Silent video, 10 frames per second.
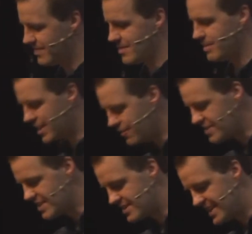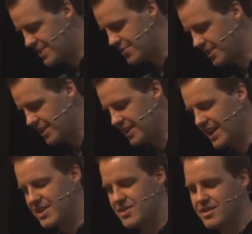But there is this natural
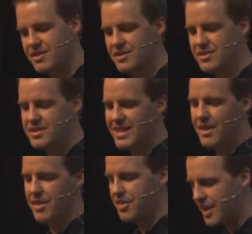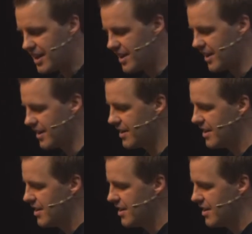inclination to start thinking